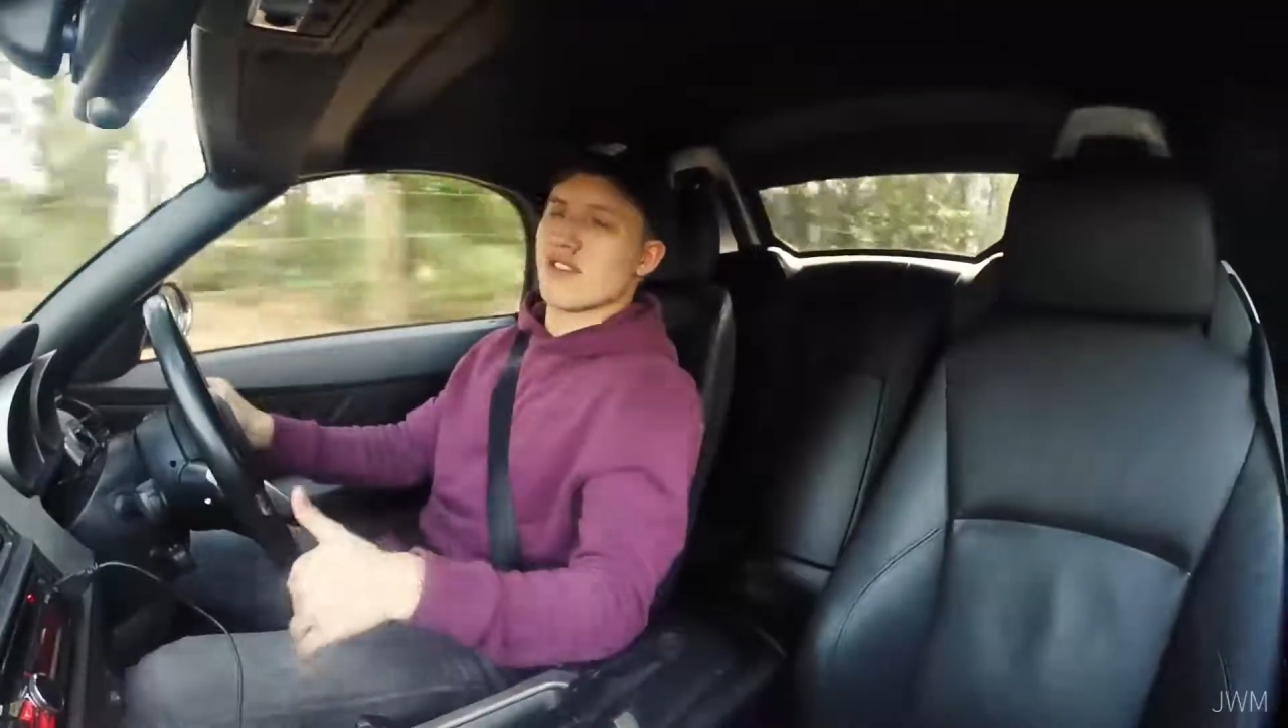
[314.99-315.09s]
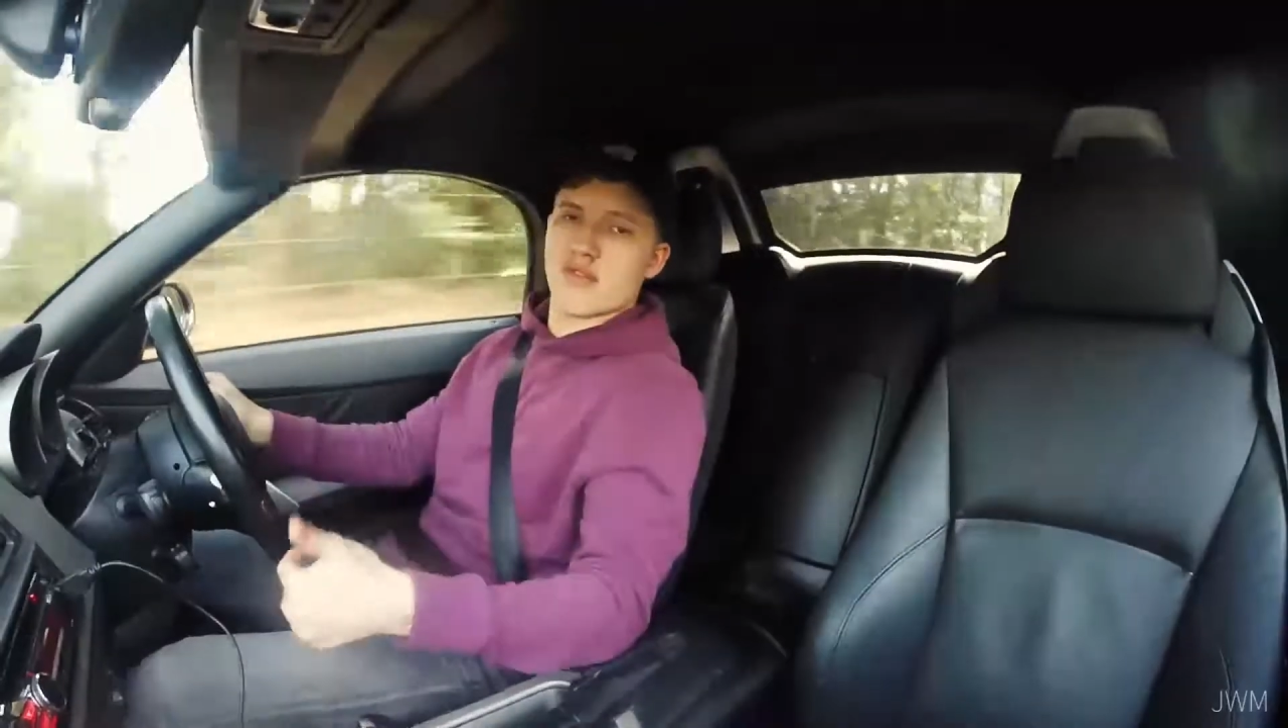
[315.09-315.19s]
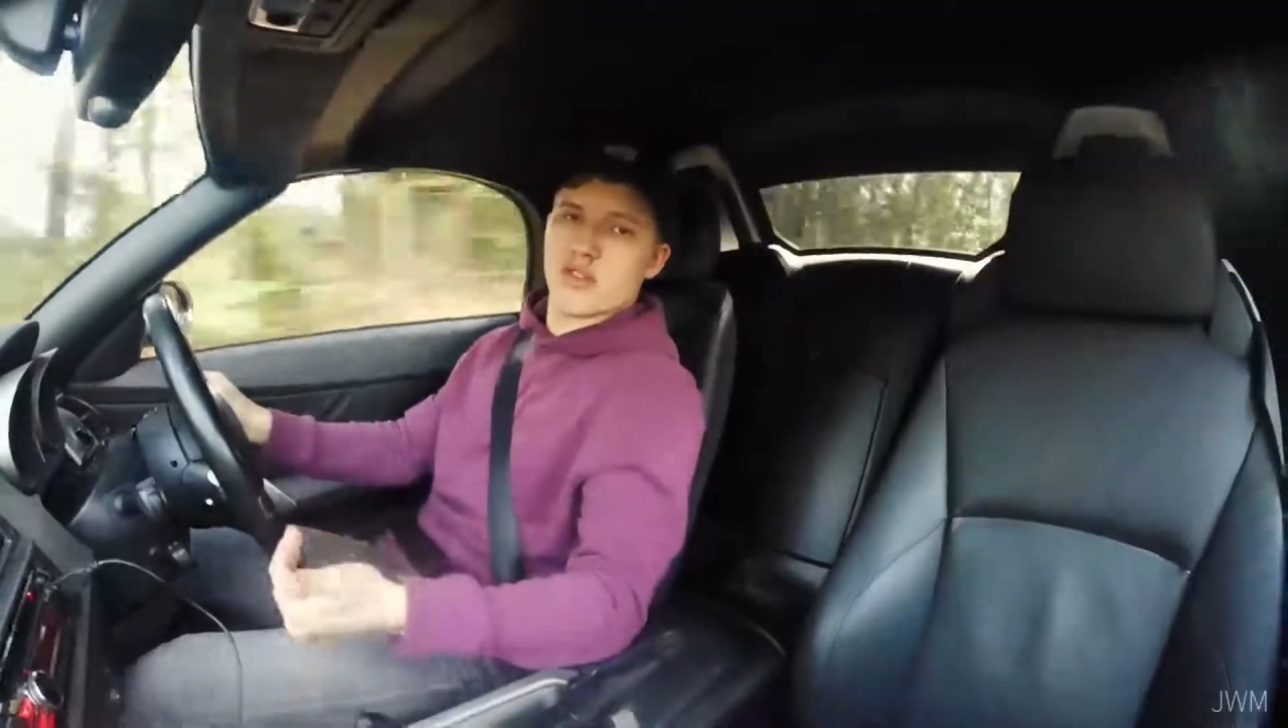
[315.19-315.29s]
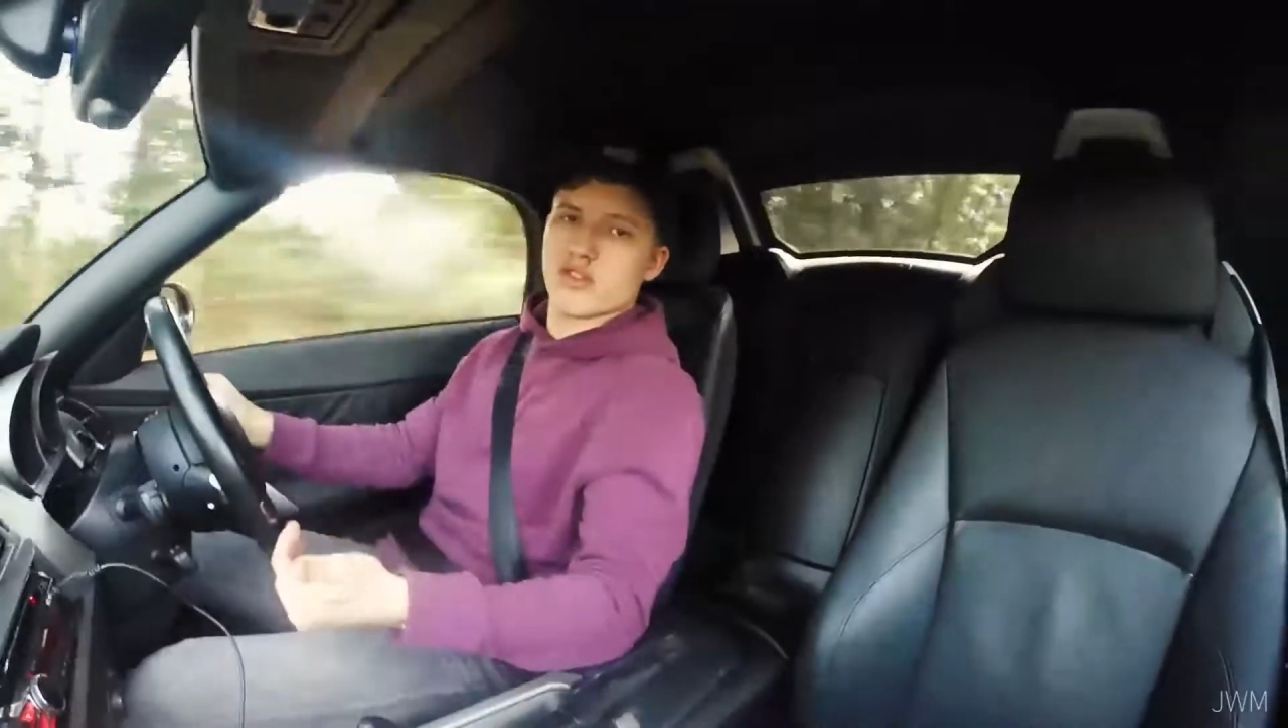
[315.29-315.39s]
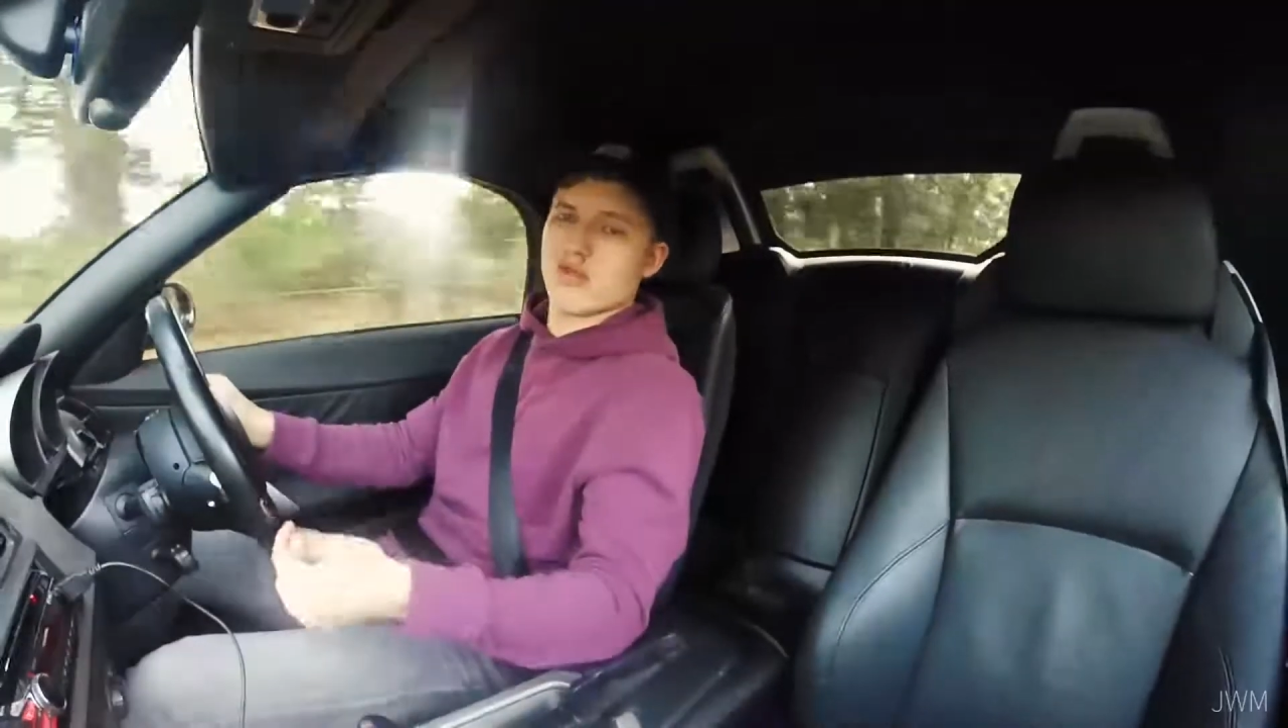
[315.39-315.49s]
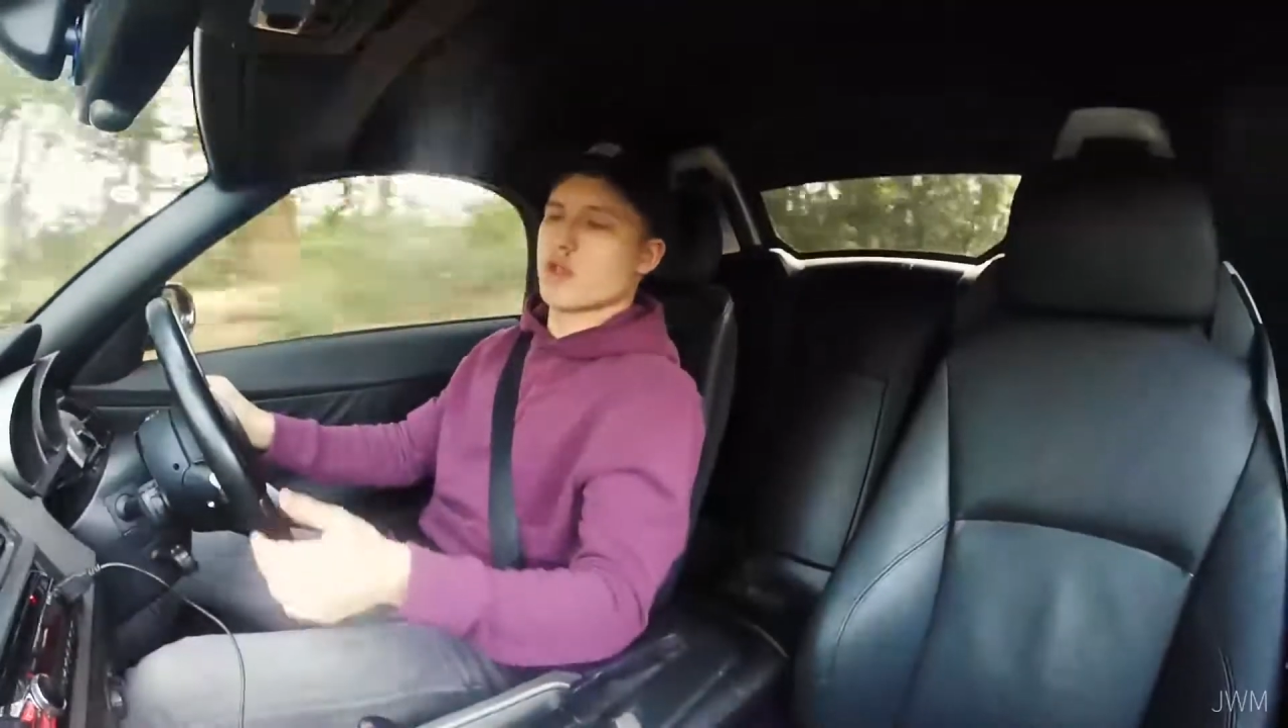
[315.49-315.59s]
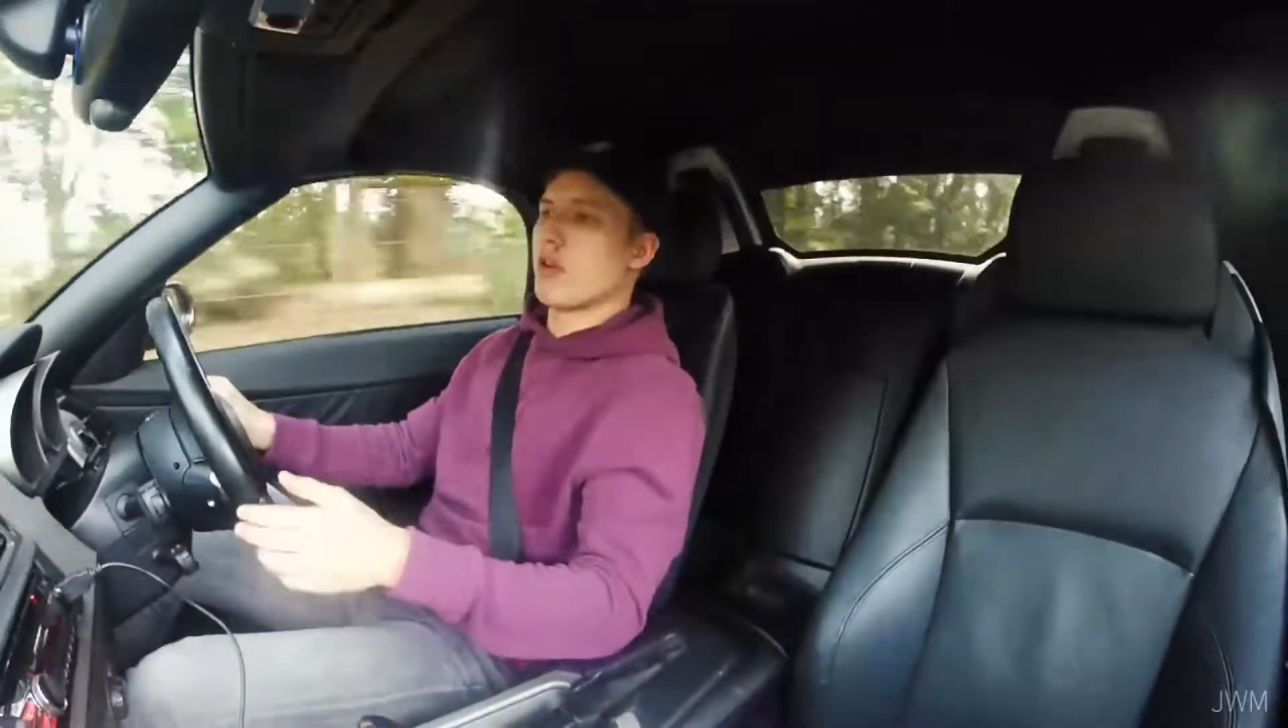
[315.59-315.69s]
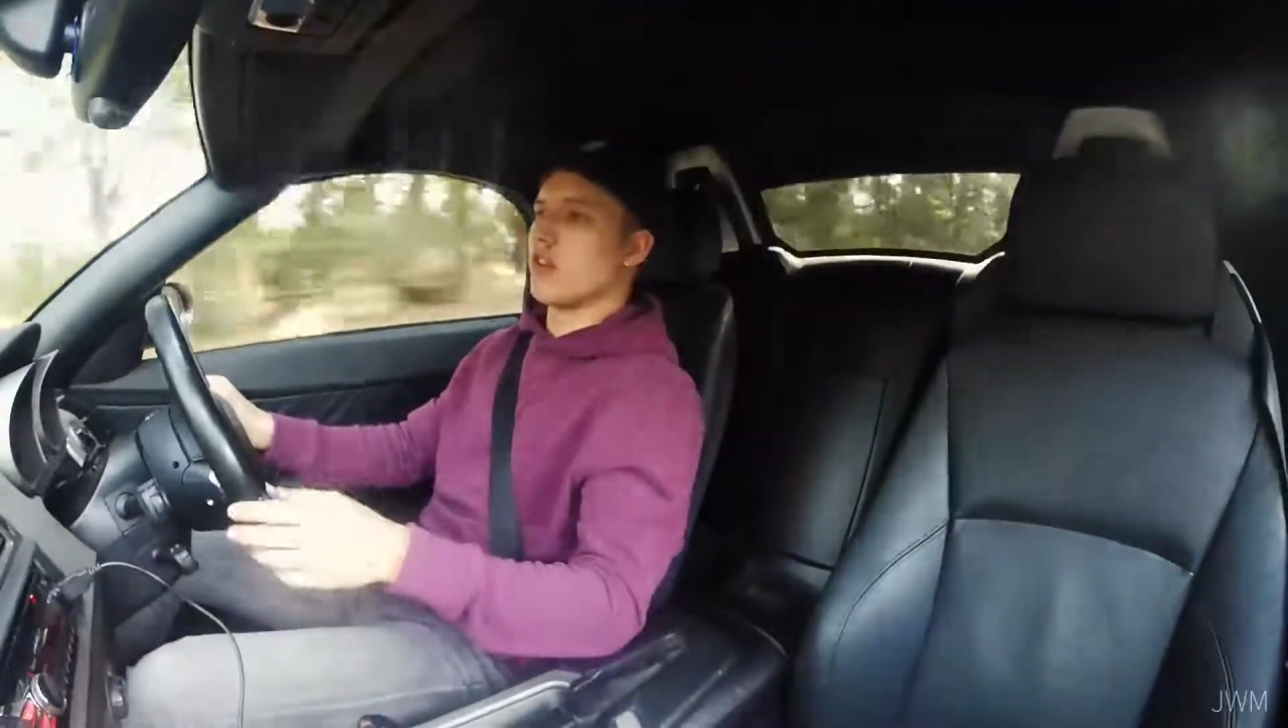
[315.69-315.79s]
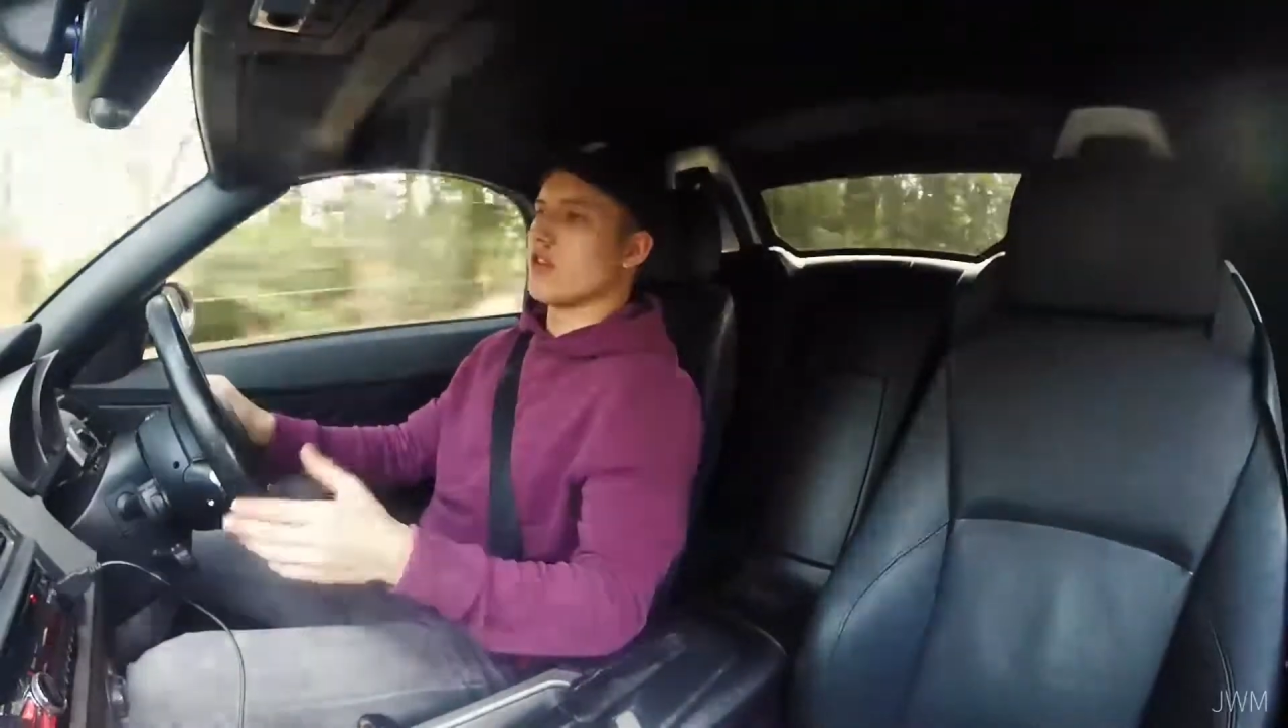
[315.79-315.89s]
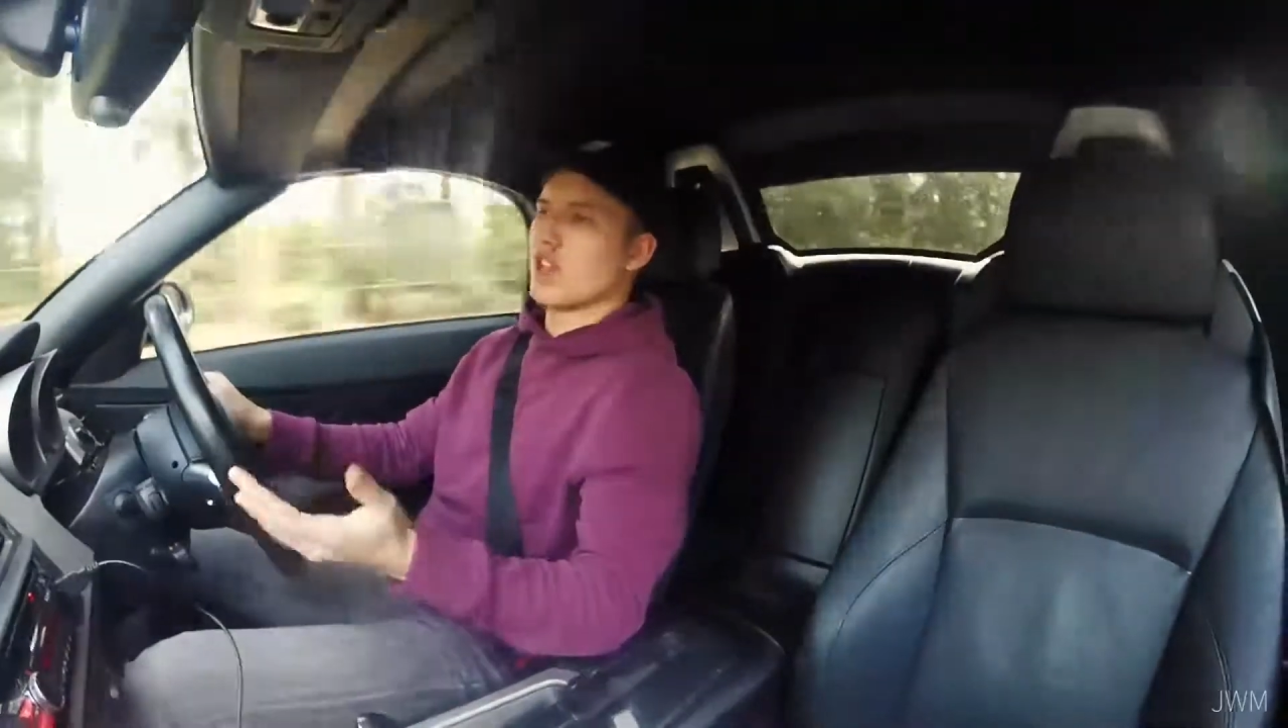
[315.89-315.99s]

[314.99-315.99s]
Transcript: the throttle response.